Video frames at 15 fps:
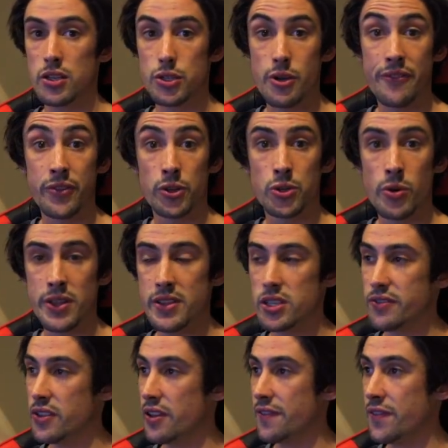So if you're doing
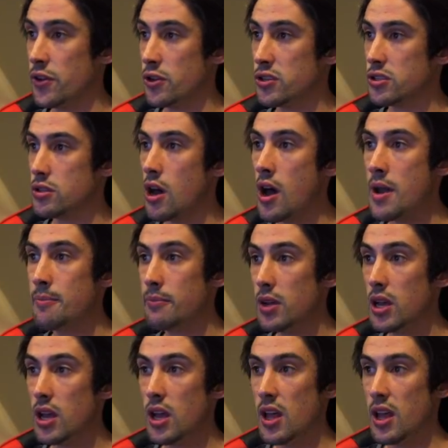this for the first time,
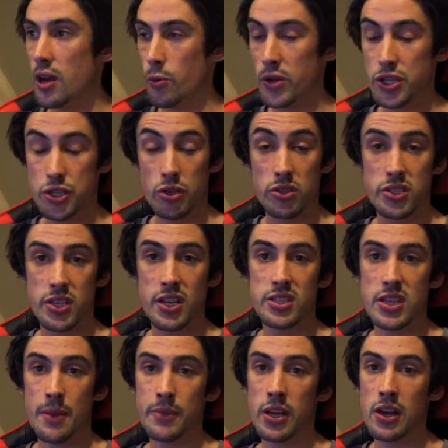we should see
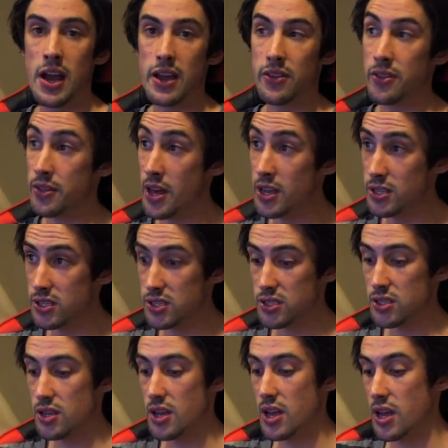something like this.